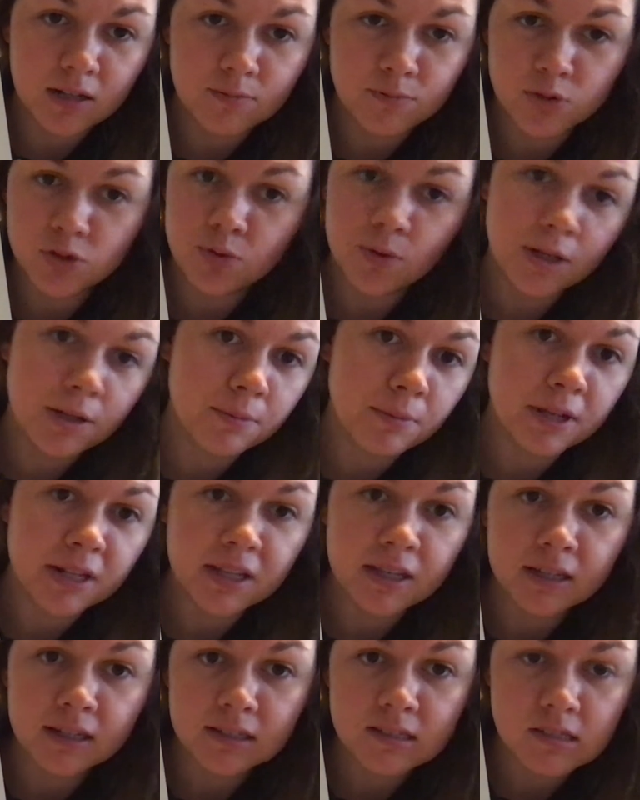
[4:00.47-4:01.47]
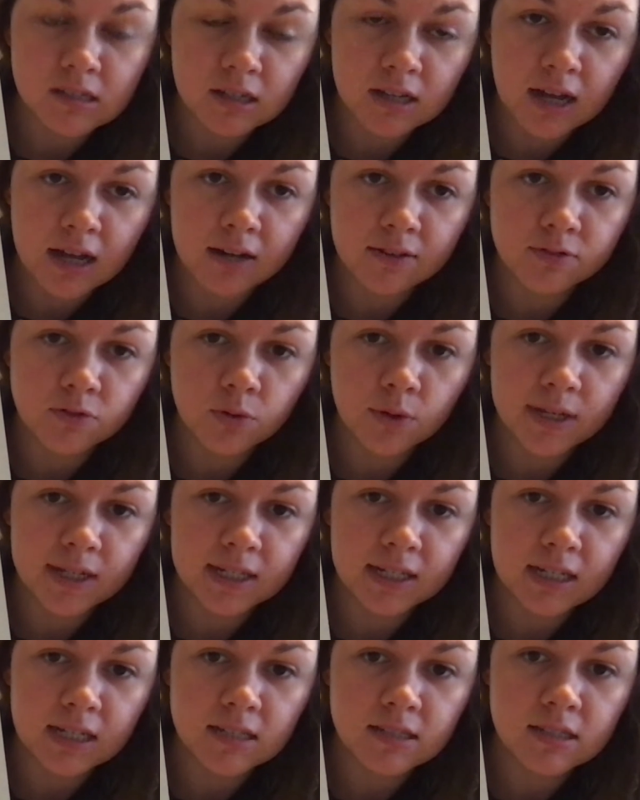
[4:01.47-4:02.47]
between meetings and kind of quick
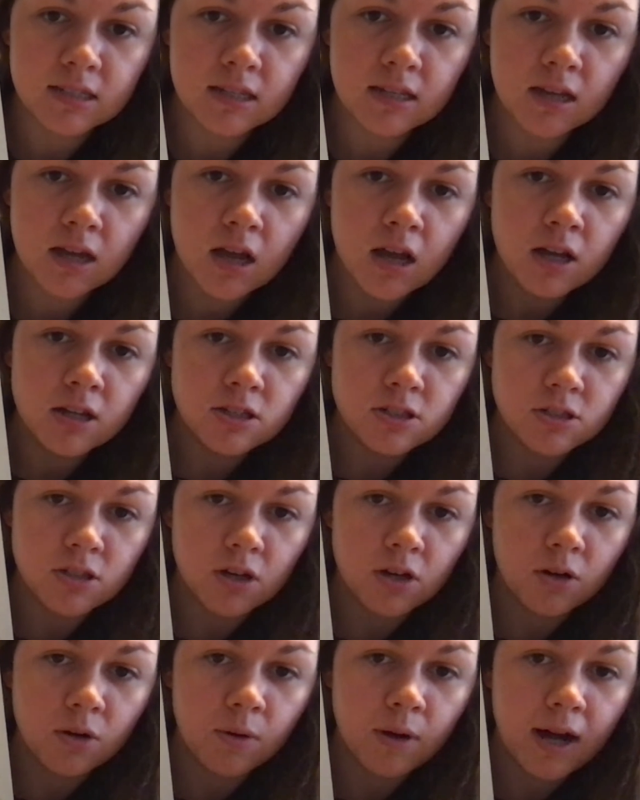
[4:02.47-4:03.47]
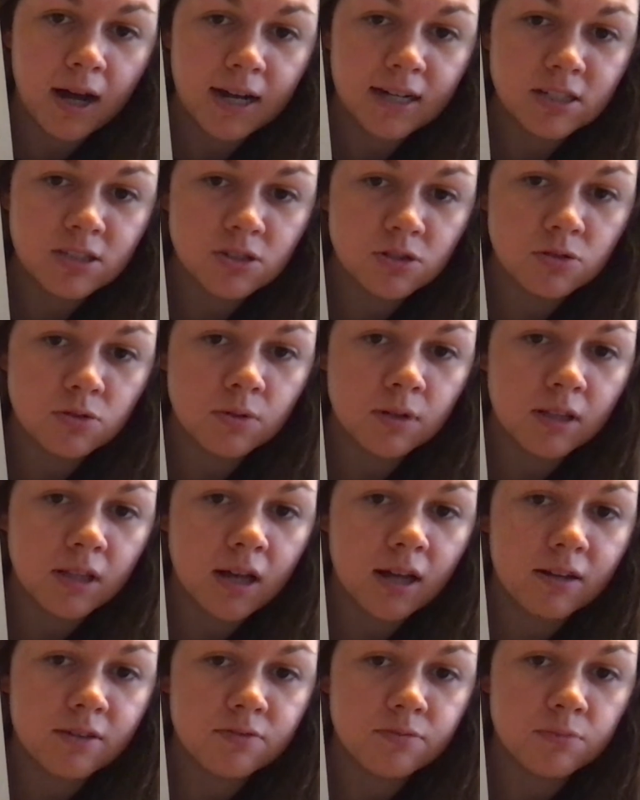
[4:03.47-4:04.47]
and easy. So I do a
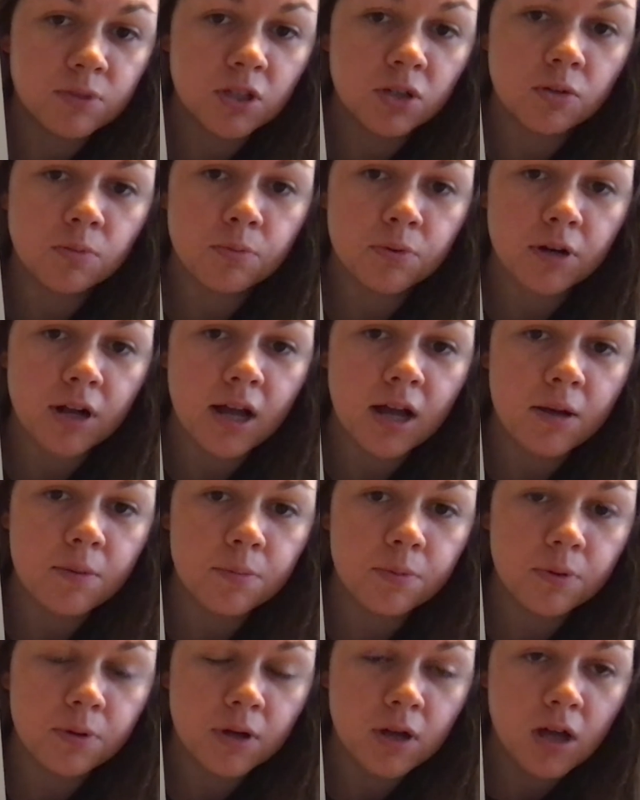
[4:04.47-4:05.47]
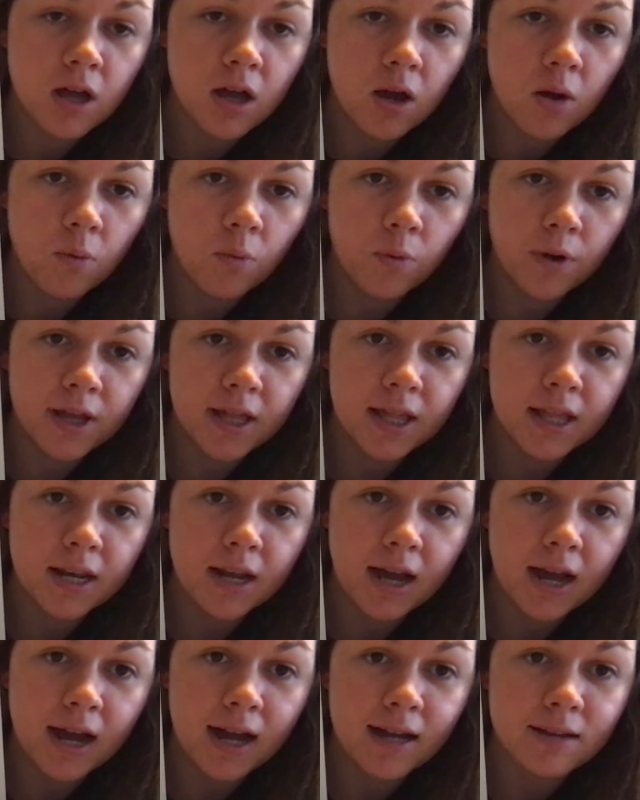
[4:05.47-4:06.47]
lot of meal prep when
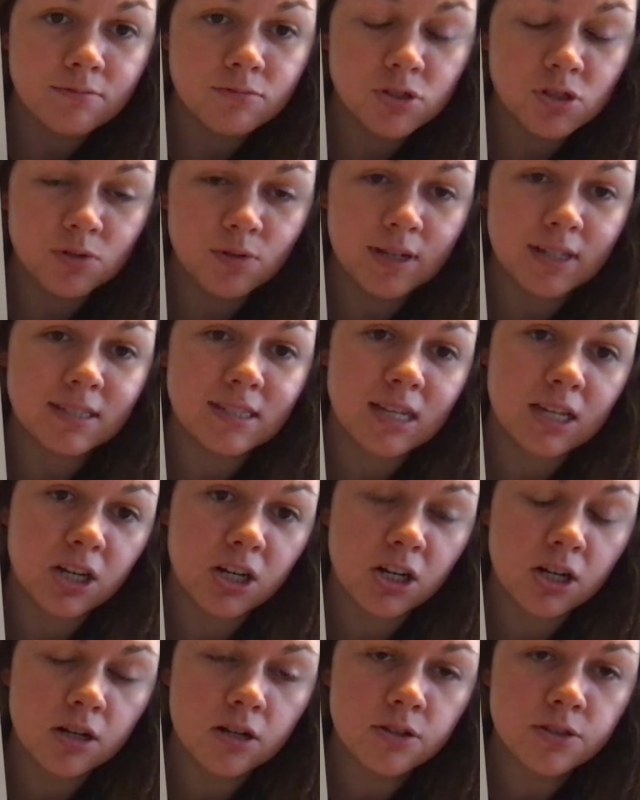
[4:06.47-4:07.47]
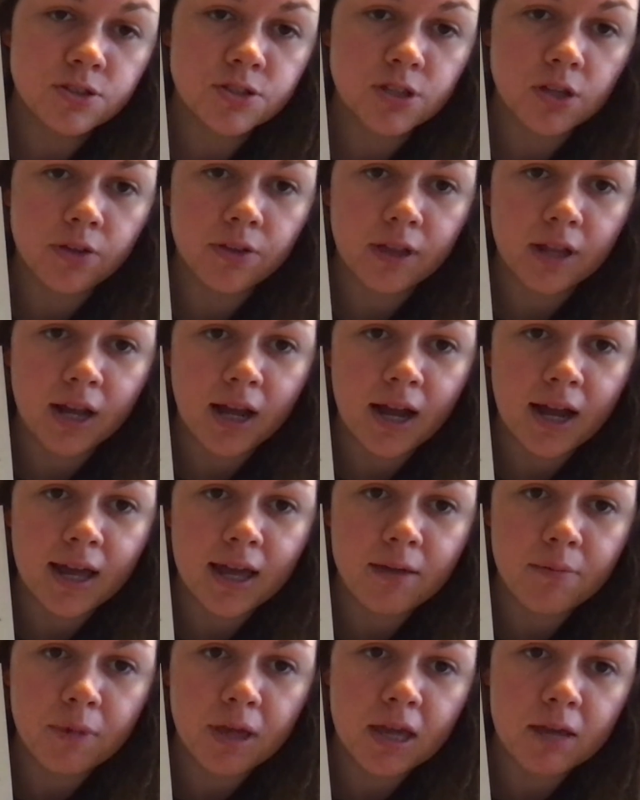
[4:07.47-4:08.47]
I'm doing dinner so that I
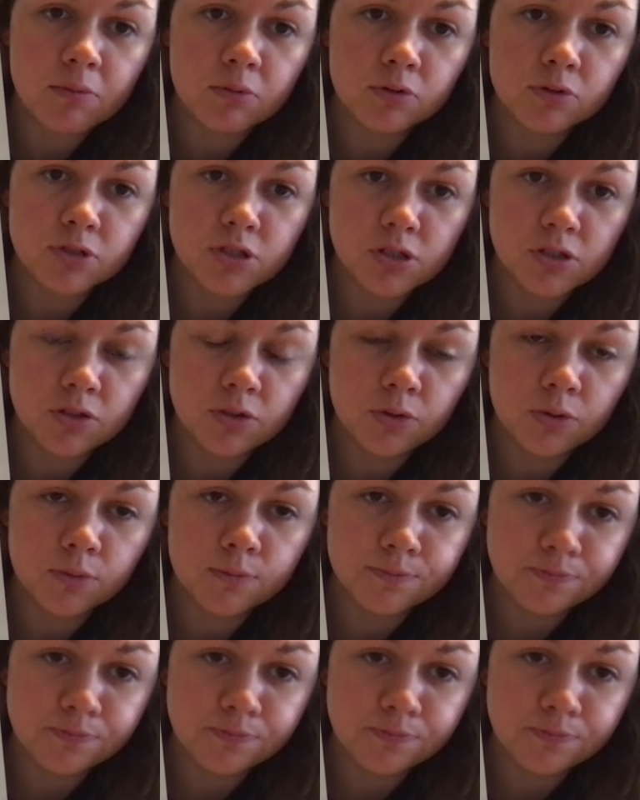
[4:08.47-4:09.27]
am able to